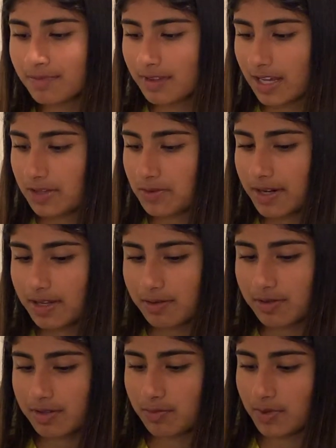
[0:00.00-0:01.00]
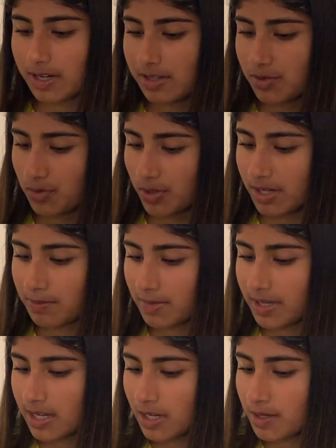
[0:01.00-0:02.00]
That's what I use when I straighten my
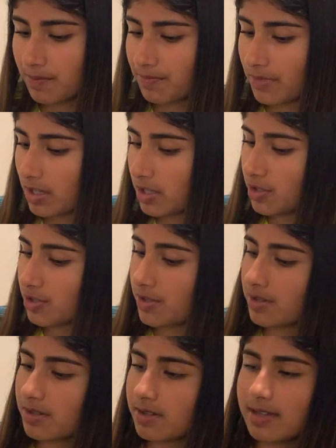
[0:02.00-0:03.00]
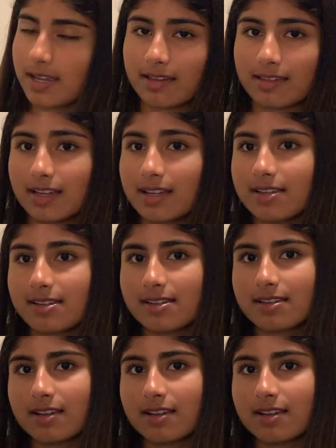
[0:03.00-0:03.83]
hair, and it just looks like this.